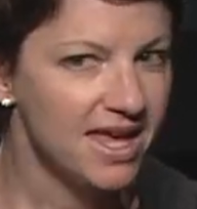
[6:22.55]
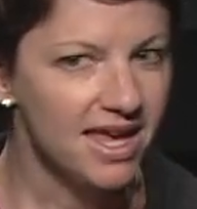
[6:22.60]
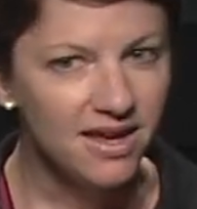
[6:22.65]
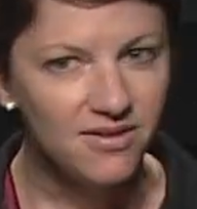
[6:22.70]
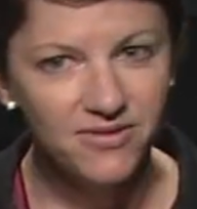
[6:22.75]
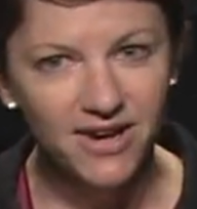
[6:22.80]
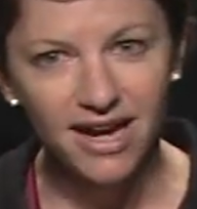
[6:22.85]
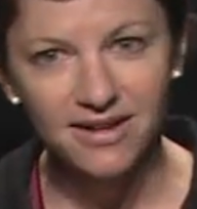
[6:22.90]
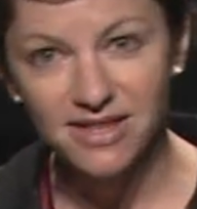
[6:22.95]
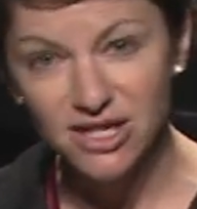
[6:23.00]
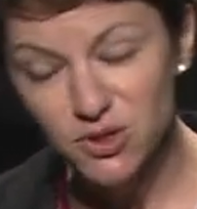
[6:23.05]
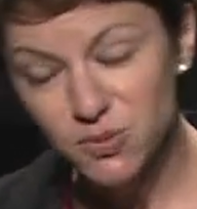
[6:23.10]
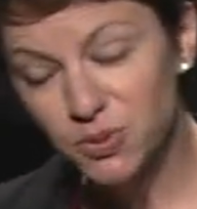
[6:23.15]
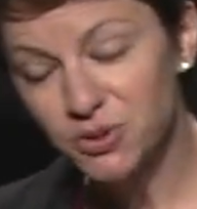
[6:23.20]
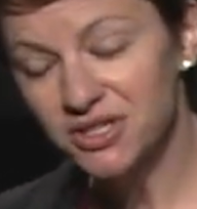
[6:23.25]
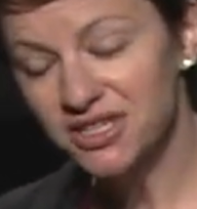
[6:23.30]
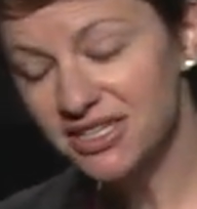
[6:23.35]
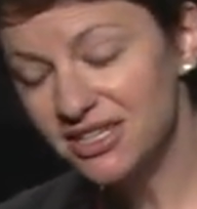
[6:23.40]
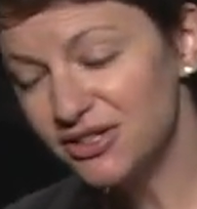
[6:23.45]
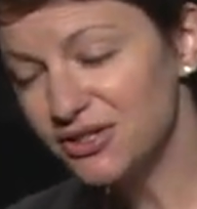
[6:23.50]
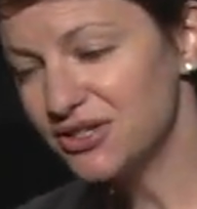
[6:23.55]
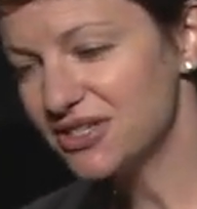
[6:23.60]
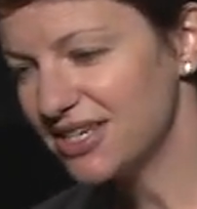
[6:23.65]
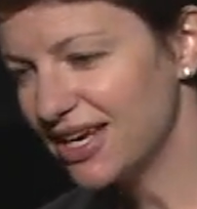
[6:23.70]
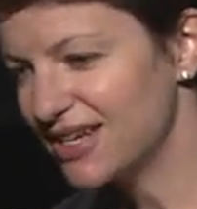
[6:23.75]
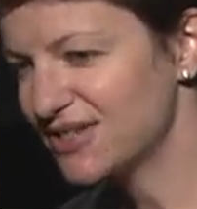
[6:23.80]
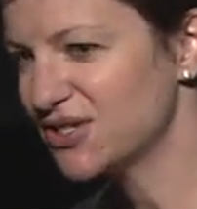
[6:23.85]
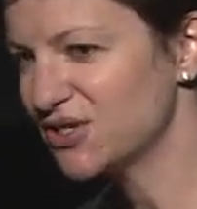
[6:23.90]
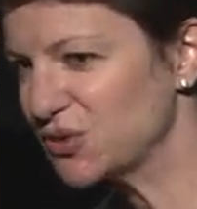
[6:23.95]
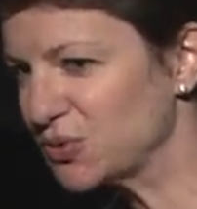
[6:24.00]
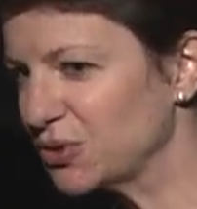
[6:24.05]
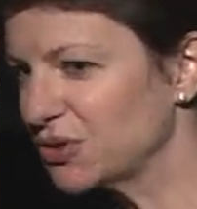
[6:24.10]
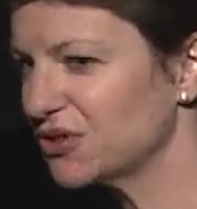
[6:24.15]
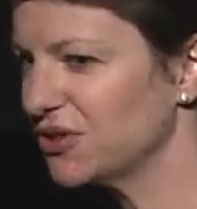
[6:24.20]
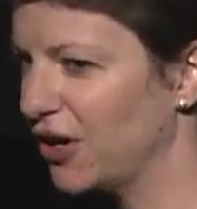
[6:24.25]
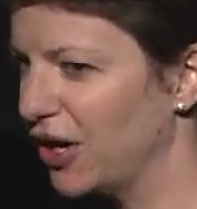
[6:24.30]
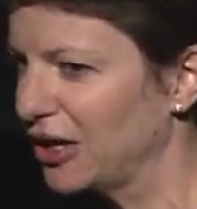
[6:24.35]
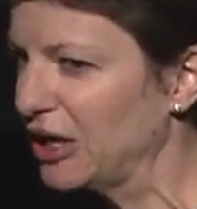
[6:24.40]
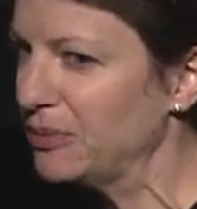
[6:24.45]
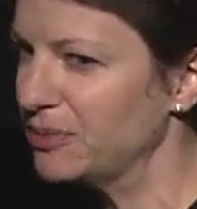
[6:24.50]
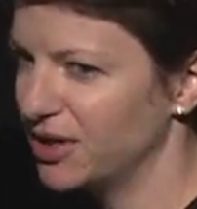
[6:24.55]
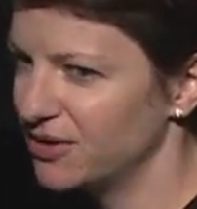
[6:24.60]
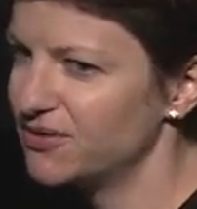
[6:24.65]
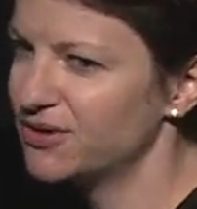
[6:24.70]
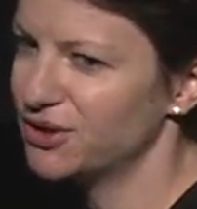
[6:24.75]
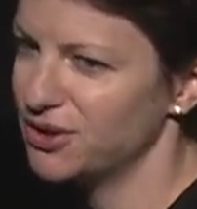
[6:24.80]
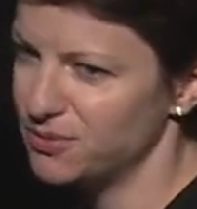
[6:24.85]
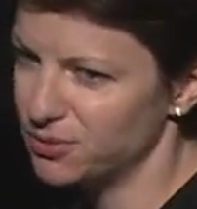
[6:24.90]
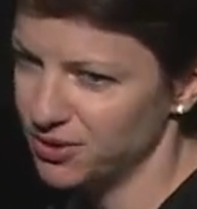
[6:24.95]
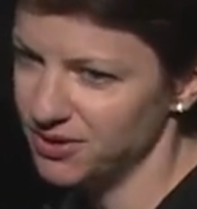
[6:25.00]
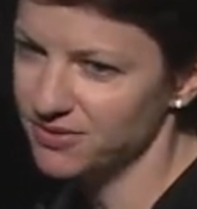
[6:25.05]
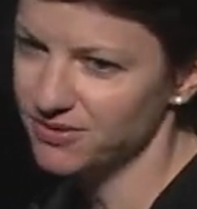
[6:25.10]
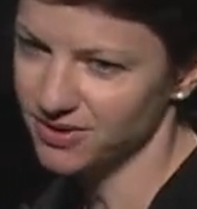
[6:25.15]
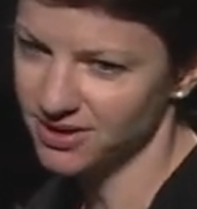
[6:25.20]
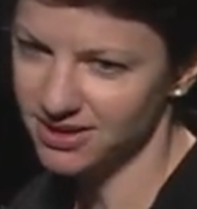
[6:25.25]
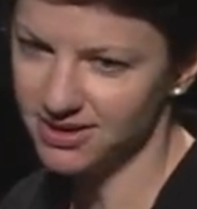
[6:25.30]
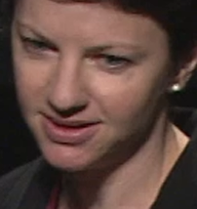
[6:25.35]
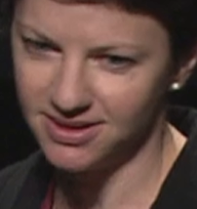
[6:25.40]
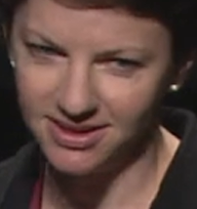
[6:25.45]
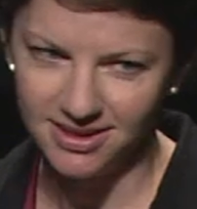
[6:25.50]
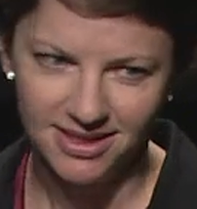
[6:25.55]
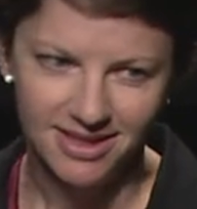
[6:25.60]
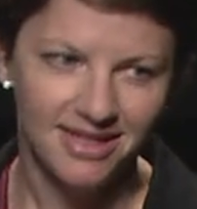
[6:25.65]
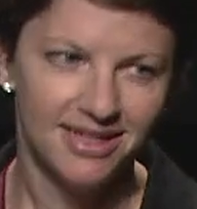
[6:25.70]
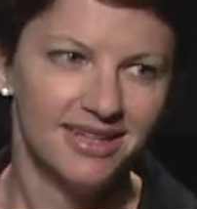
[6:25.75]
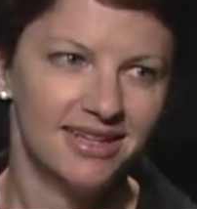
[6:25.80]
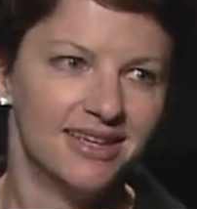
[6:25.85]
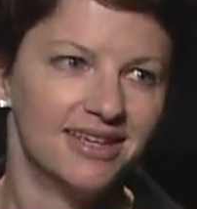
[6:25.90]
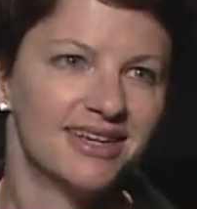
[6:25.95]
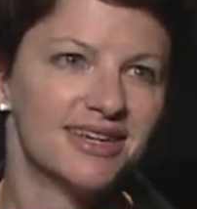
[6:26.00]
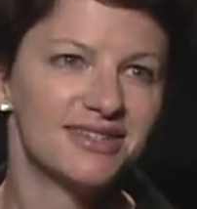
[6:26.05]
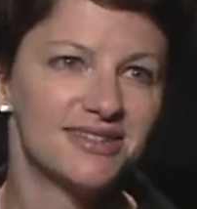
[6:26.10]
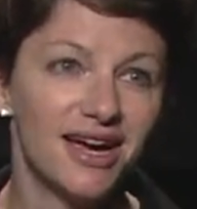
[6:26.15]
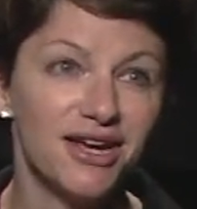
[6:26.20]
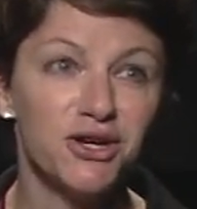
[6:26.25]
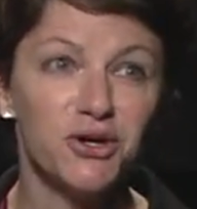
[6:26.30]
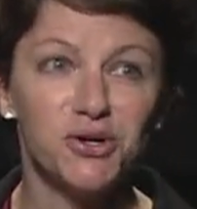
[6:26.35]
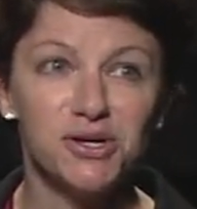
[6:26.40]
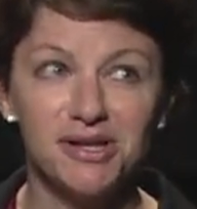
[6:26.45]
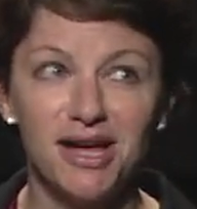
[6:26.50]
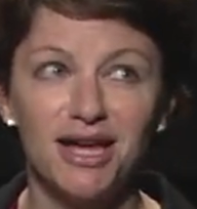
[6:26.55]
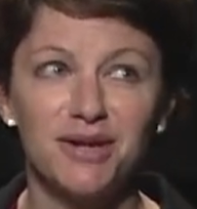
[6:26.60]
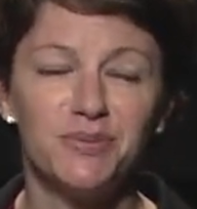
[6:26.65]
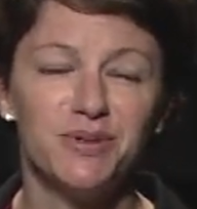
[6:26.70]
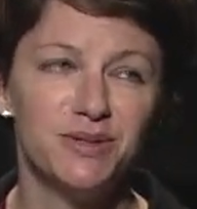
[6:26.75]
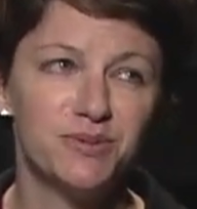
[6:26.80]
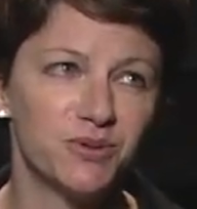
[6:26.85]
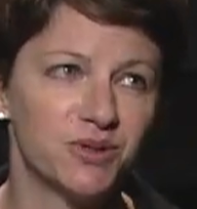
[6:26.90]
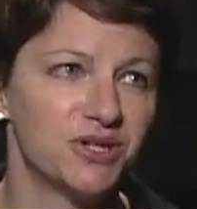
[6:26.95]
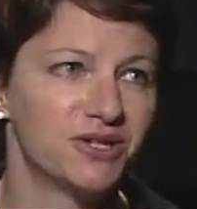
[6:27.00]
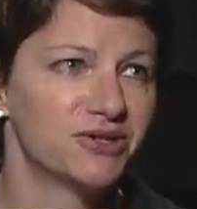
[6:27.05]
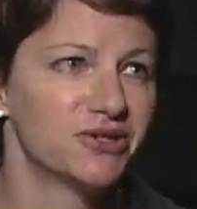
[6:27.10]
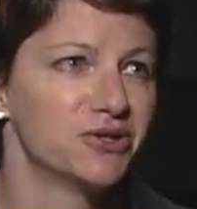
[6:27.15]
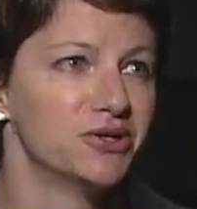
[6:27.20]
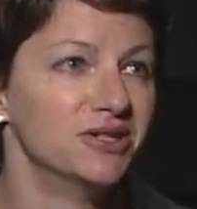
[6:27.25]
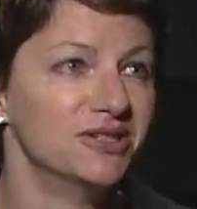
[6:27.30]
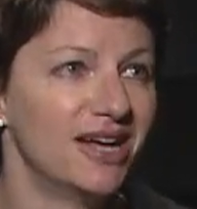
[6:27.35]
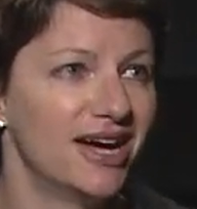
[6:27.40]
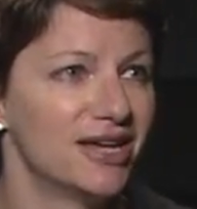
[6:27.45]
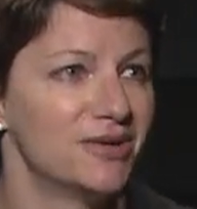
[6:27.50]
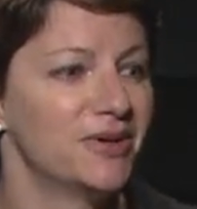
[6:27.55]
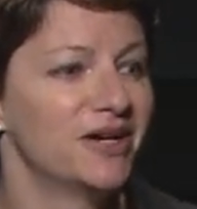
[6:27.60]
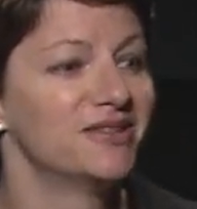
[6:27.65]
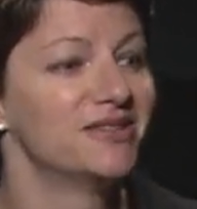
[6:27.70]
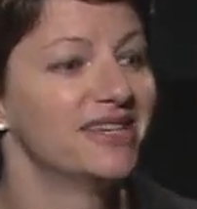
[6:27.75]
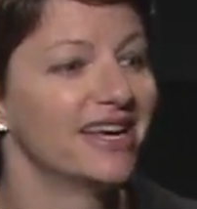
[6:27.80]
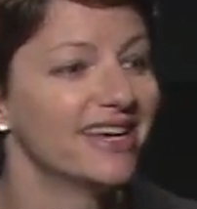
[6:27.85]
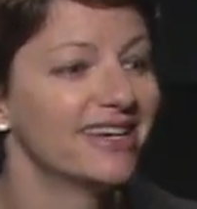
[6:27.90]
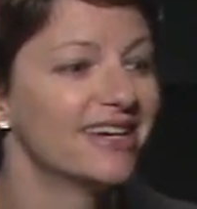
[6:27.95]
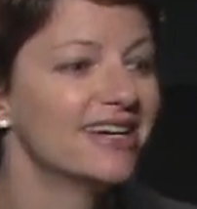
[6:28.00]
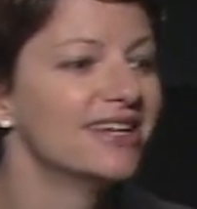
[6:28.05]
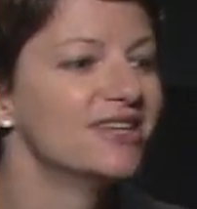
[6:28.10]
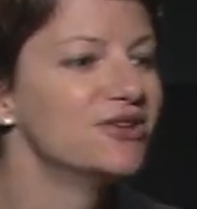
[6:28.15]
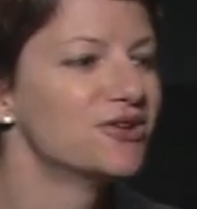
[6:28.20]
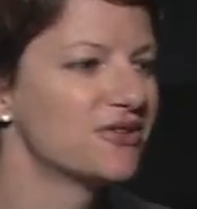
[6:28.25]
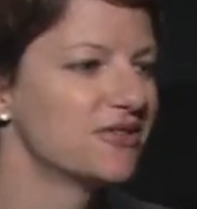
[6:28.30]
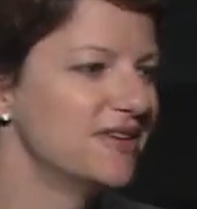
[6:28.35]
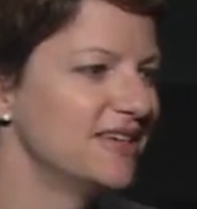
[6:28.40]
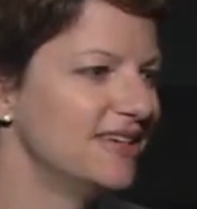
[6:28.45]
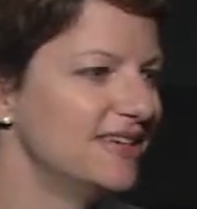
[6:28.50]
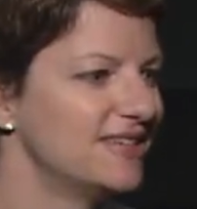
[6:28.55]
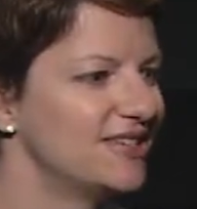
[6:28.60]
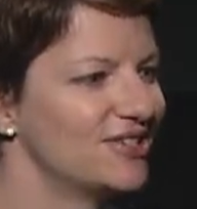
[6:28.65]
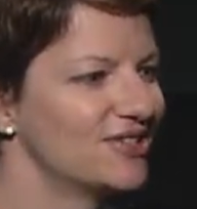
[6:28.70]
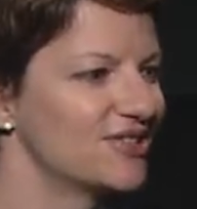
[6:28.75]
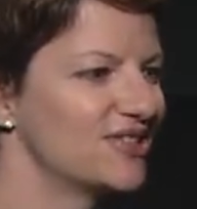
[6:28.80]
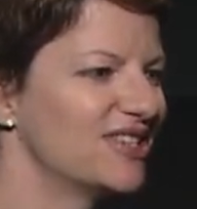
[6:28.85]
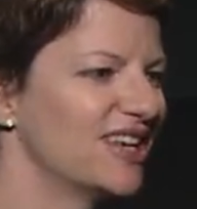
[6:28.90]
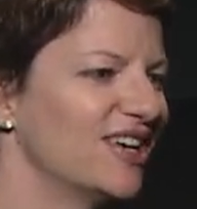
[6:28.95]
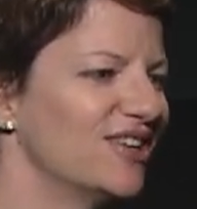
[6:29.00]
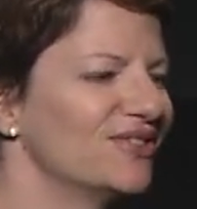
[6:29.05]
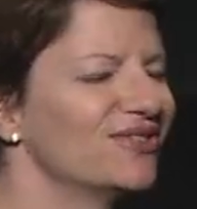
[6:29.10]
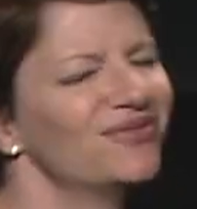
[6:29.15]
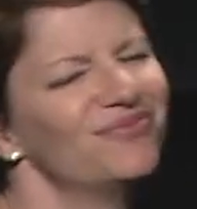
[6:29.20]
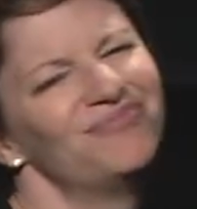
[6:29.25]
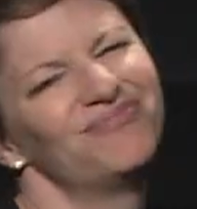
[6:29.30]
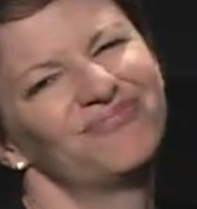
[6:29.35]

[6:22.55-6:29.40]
In fact, this particular test is worth talking about very briefly, because I know a lot of people here know a lot about data, and you're thinking to yourself,